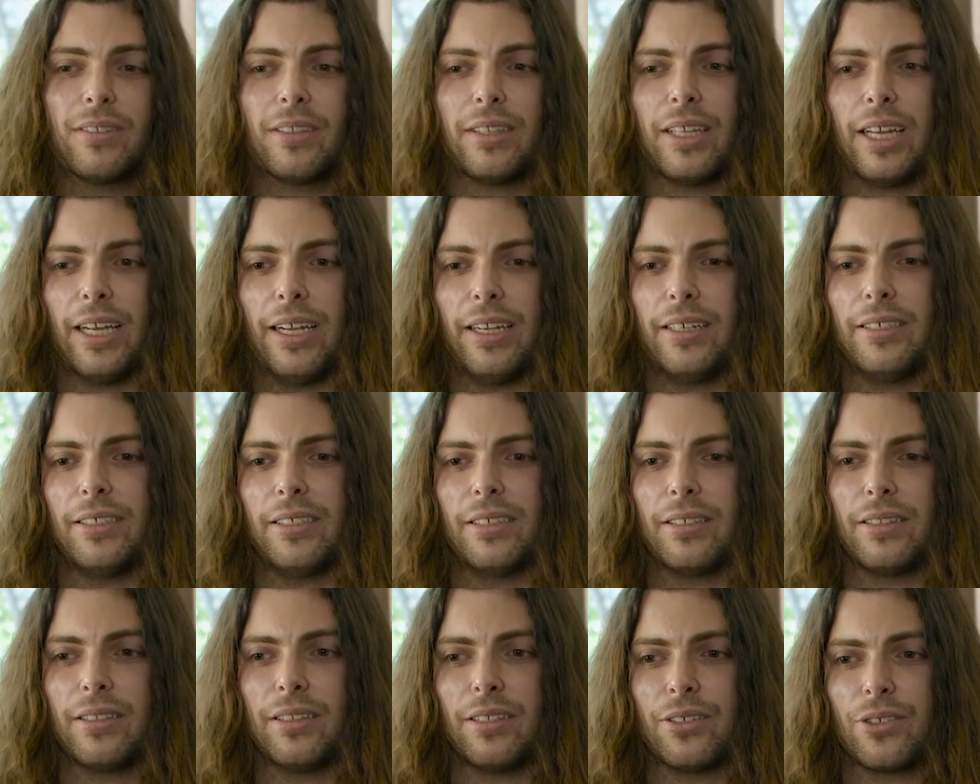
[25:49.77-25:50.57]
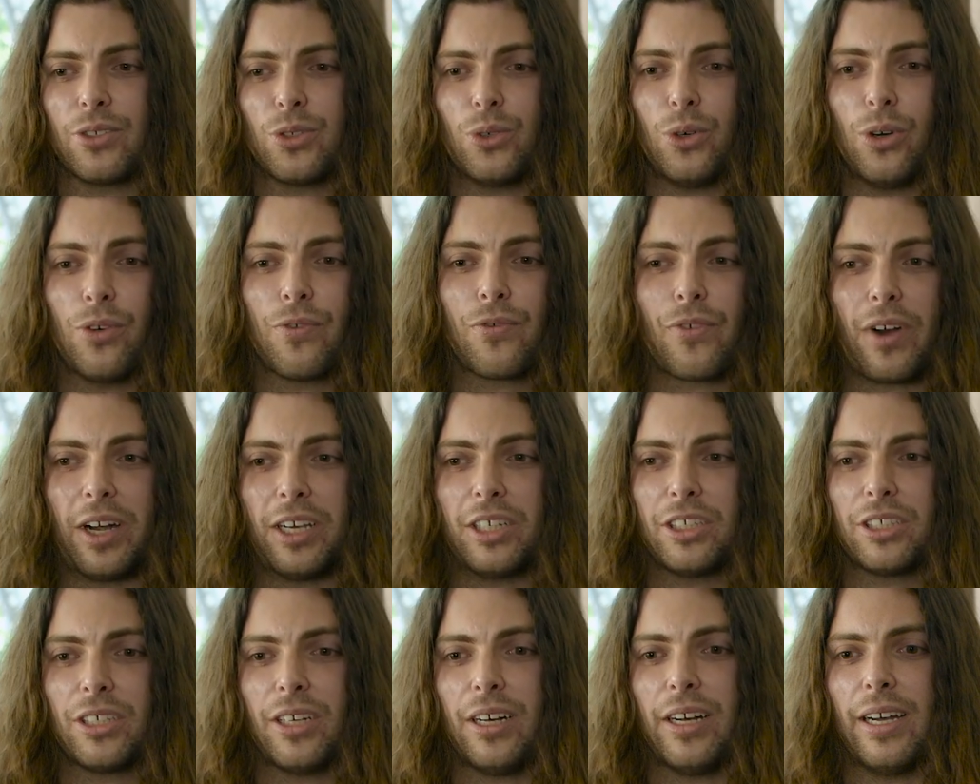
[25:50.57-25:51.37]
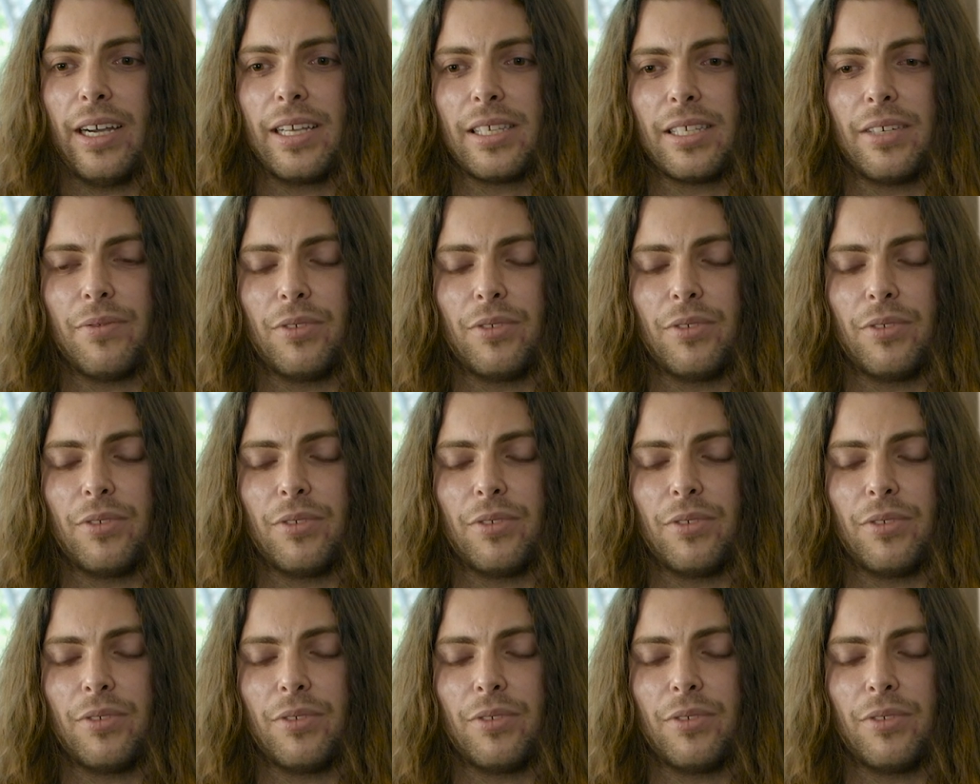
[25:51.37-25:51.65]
They did the Saw franchise.